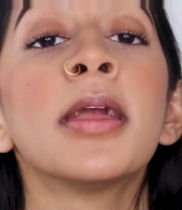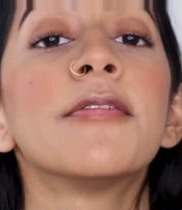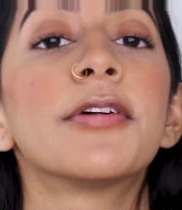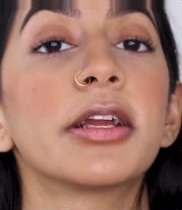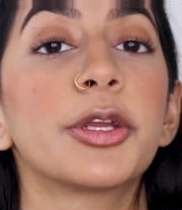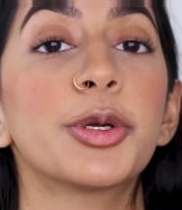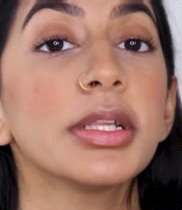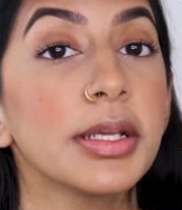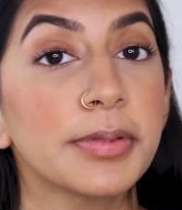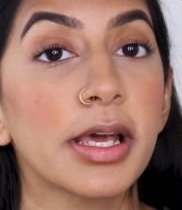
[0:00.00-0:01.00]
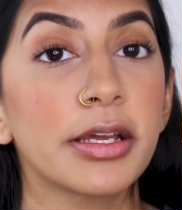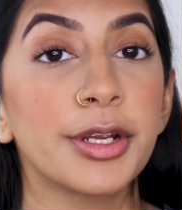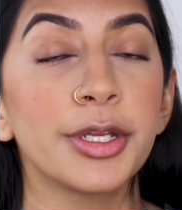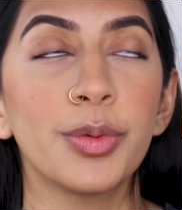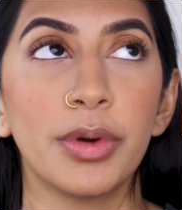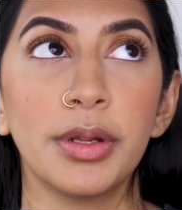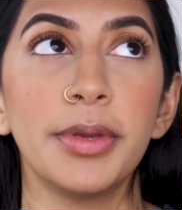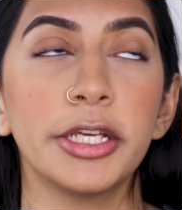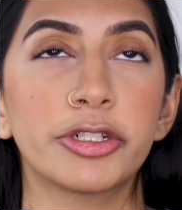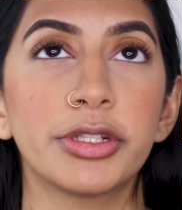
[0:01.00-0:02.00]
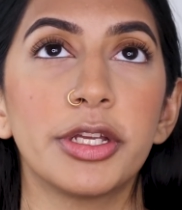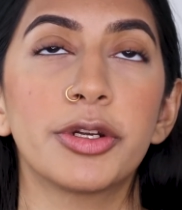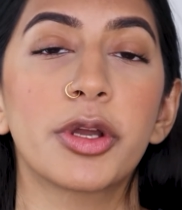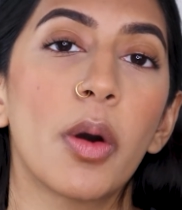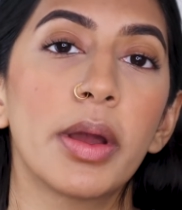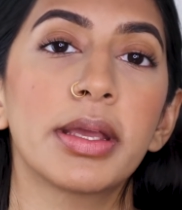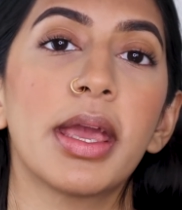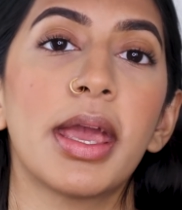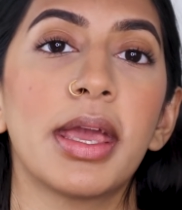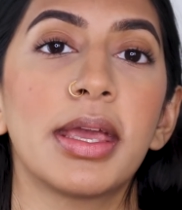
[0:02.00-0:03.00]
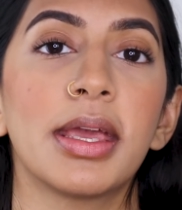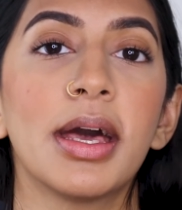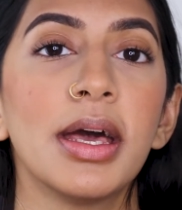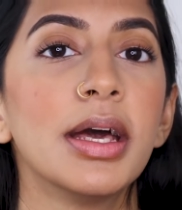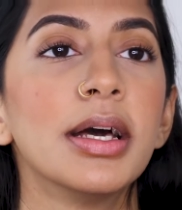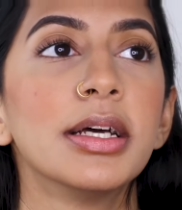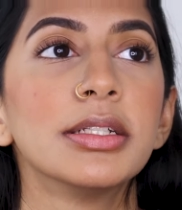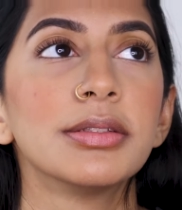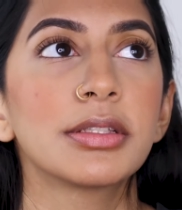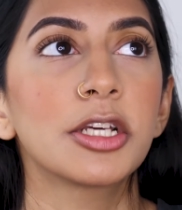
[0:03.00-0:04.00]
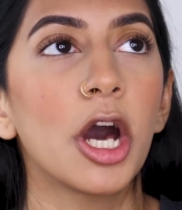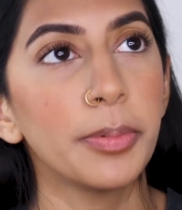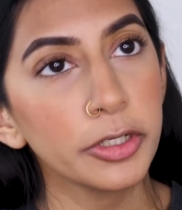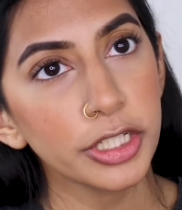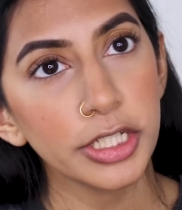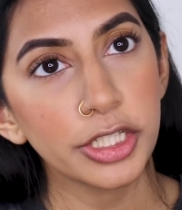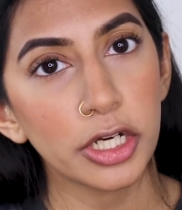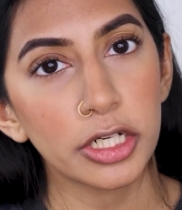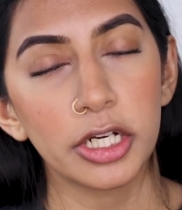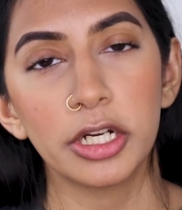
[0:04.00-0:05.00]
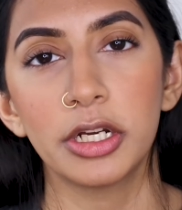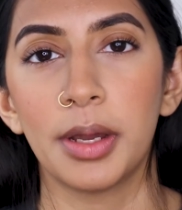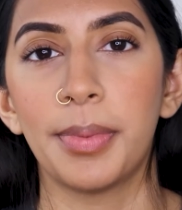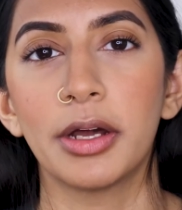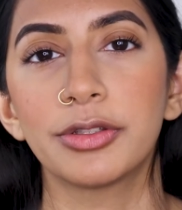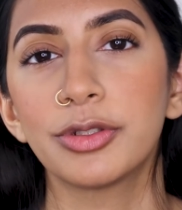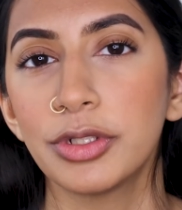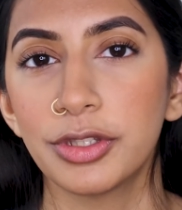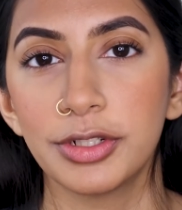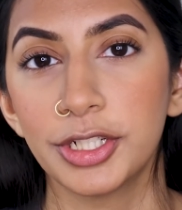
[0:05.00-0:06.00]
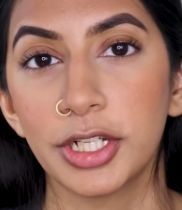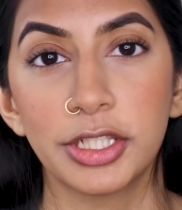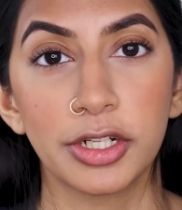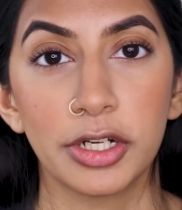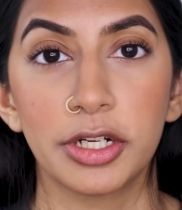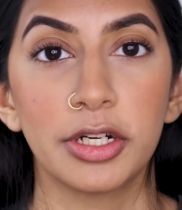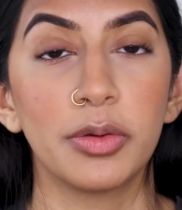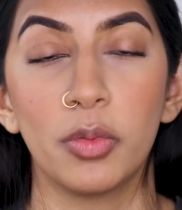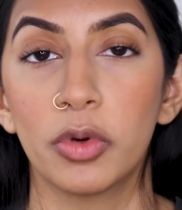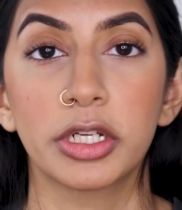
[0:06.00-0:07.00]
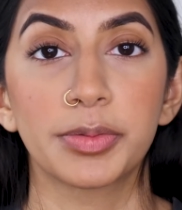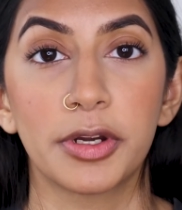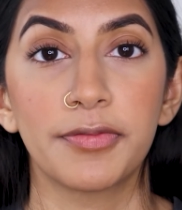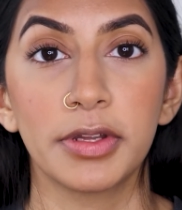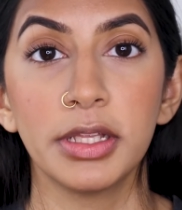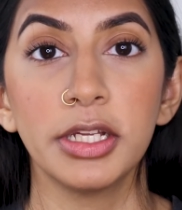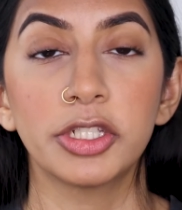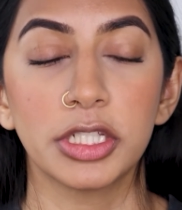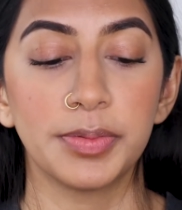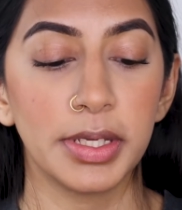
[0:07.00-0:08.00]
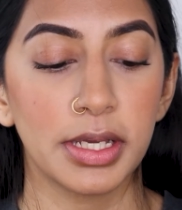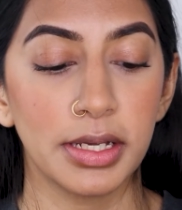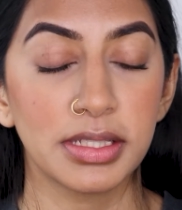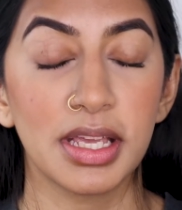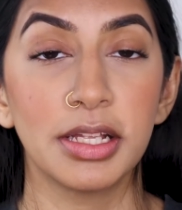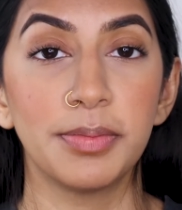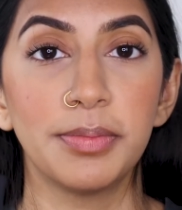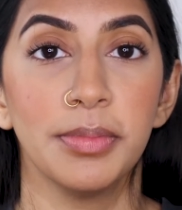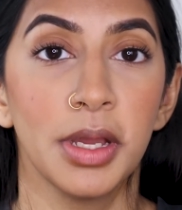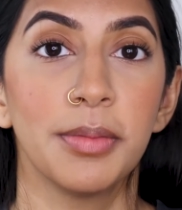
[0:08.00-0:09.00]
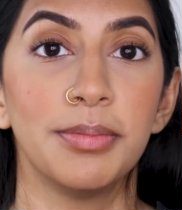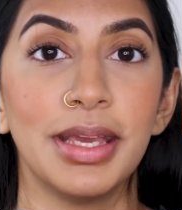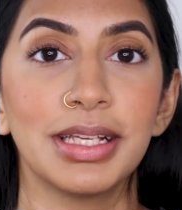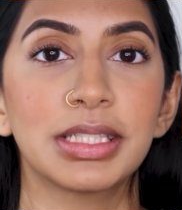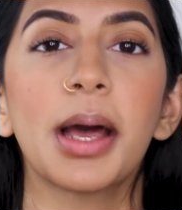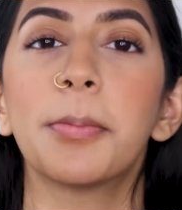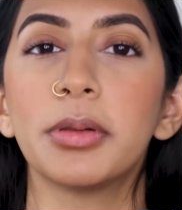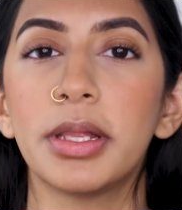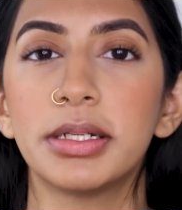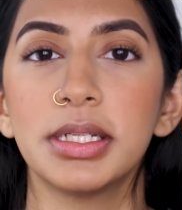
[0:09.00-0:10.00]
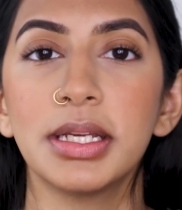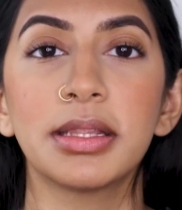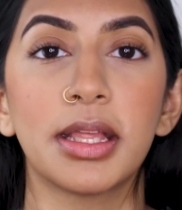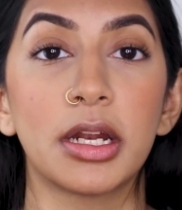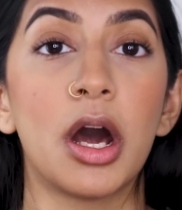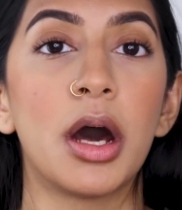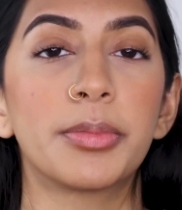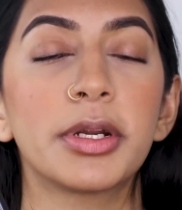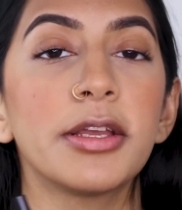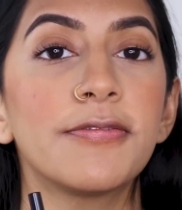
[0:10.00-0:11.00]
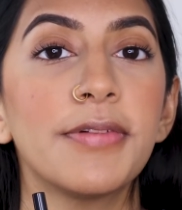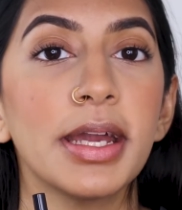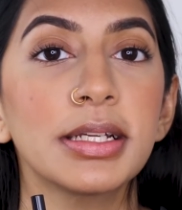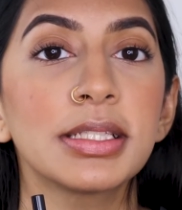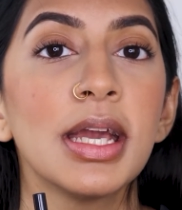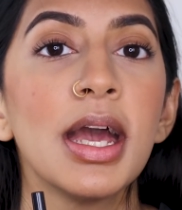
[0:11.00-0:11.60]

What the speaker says: For your lip liner, you want to make sure that you're going a couple shades darker, about 2 to 3 shades darker works perfectly, just because it makes that blending and that ombre effect